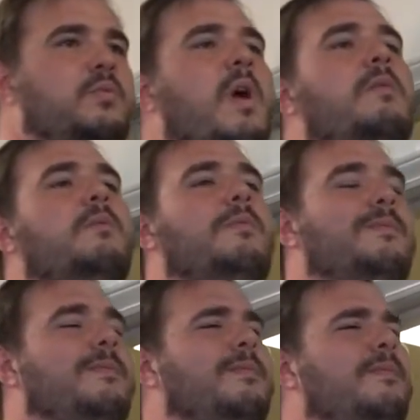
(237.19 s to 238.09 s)
Oh,
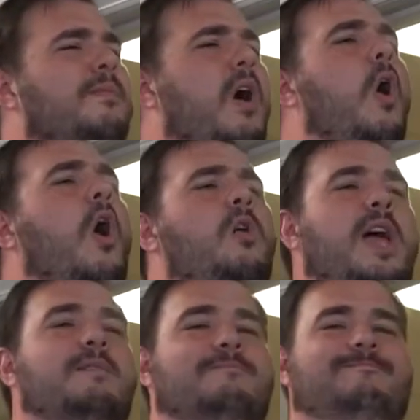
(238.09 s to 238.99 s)

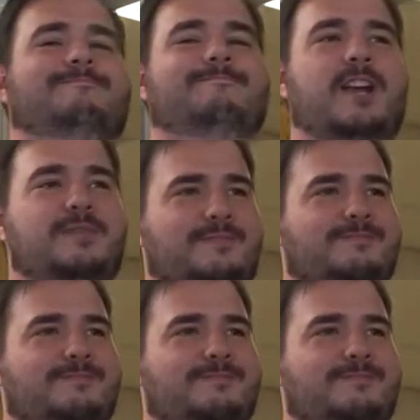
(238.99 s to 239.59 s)
okay. Right.